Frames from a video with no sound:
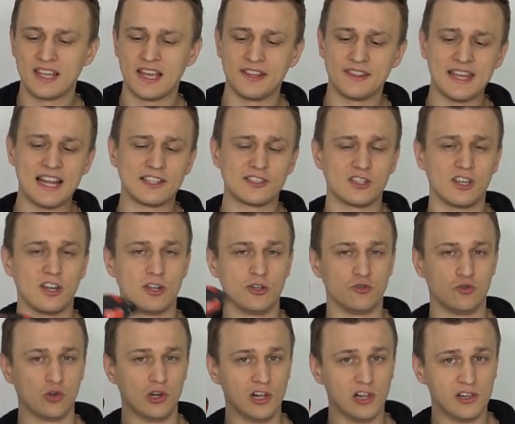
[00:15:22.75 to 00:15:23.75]
and that's a
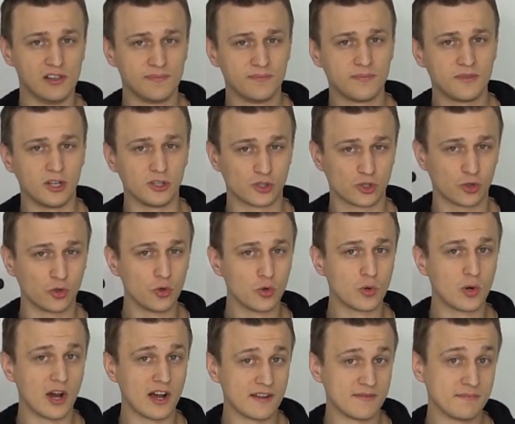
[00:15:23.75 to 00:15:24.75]
drill, a screw
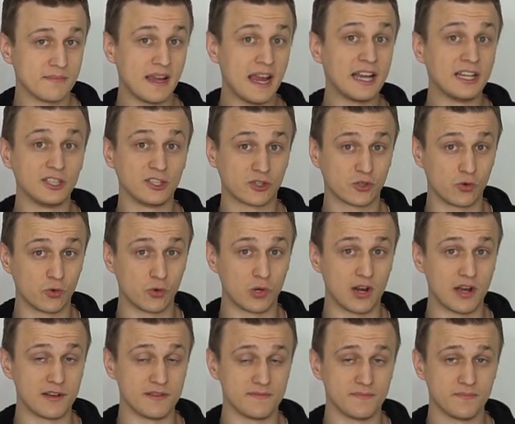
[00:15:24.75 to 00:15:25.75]
gun, any screw
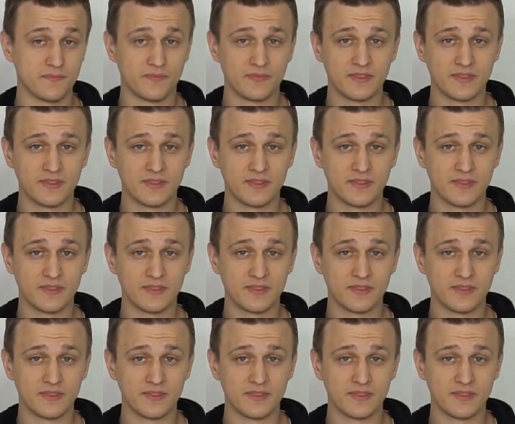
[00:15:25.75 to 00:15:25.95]
gun.